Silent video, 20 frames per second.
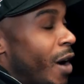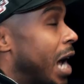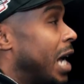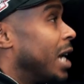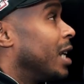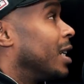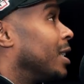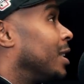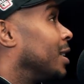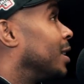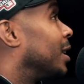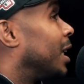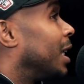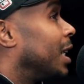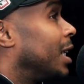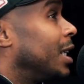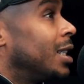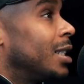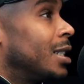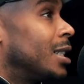fighting. yeah. And
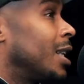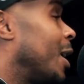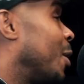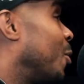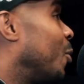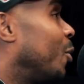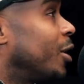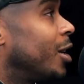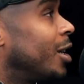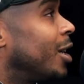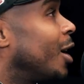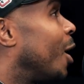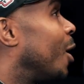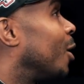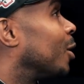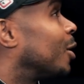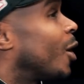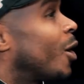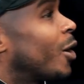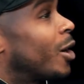he's like, "What are
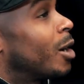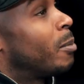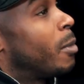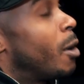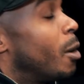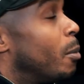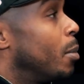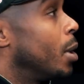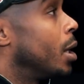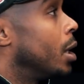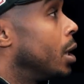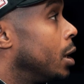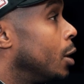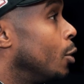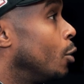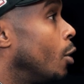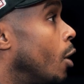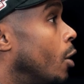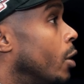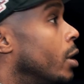y'all talking about?" But
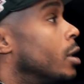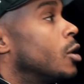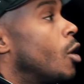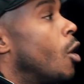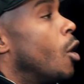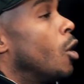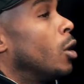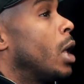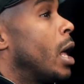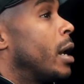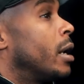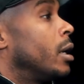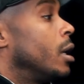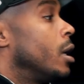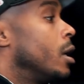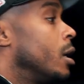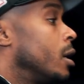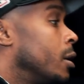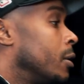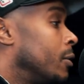you know, it's all out of
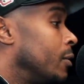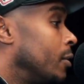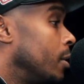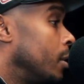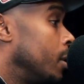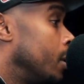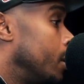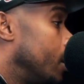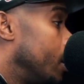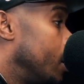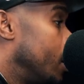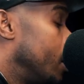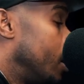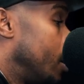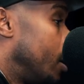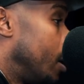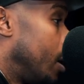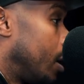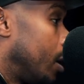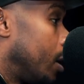love.
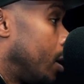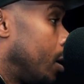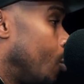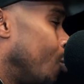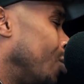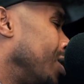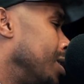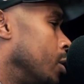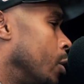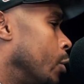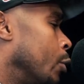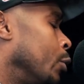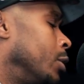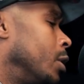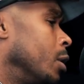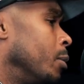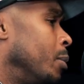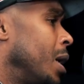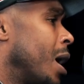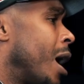And we,
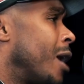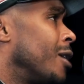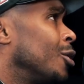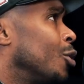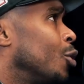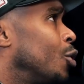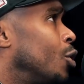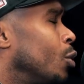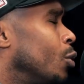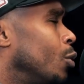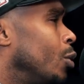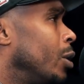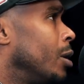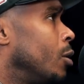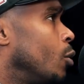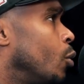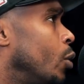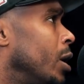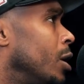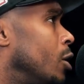to be honest with you, we
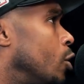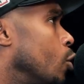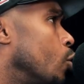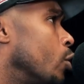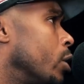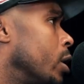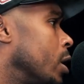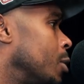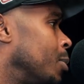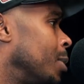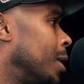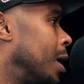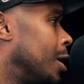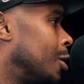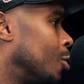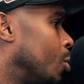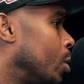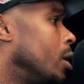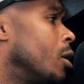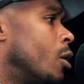we doing this
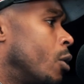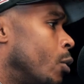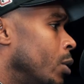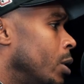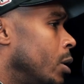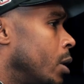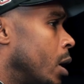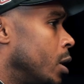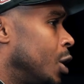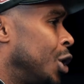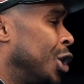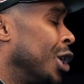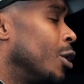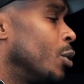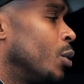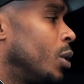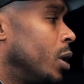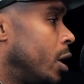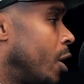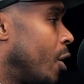because we we
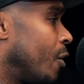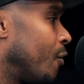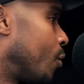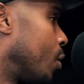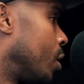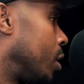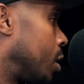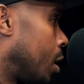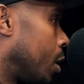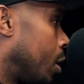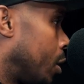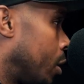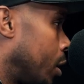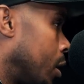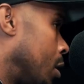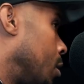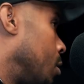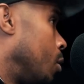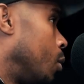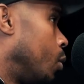genuinely care for each other.
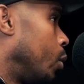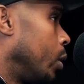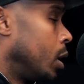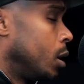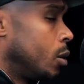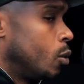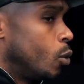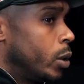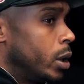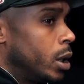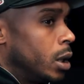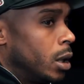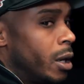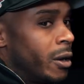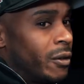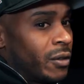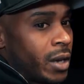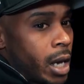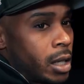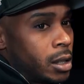Yeah. We we
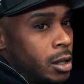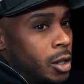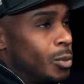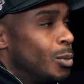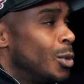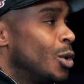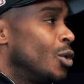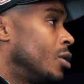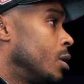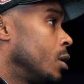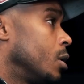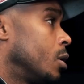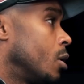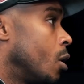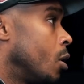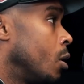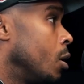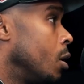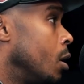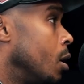love Casey's music,
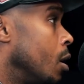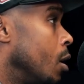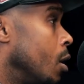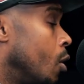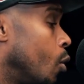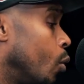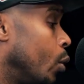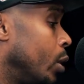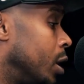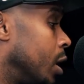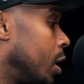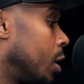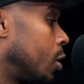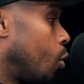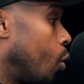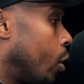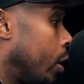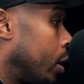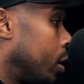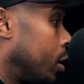so we just
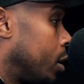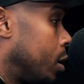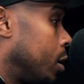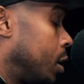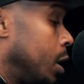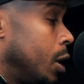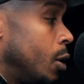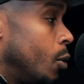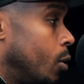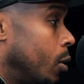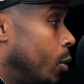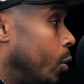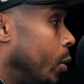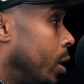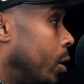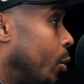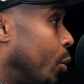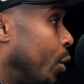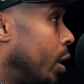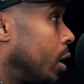want to see what we
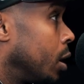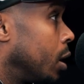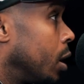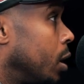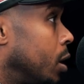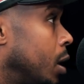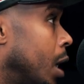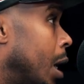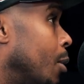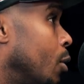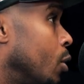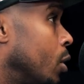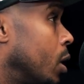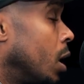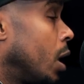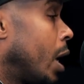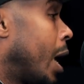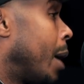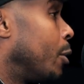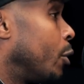could bring to the table,
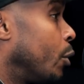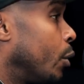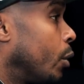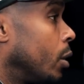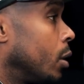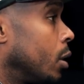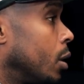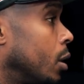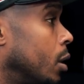collaborate